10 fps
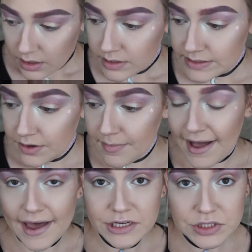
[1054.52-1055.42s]
So I'm
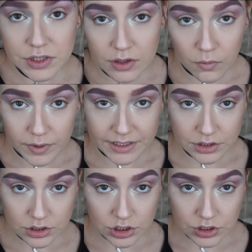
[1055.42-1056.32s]
actually
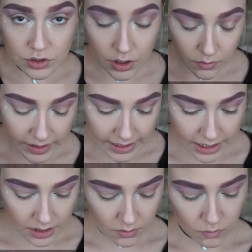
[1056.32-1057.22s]
going to go
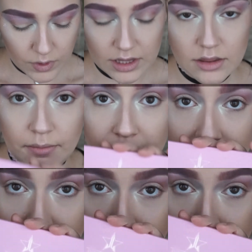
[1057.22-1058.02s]
in with my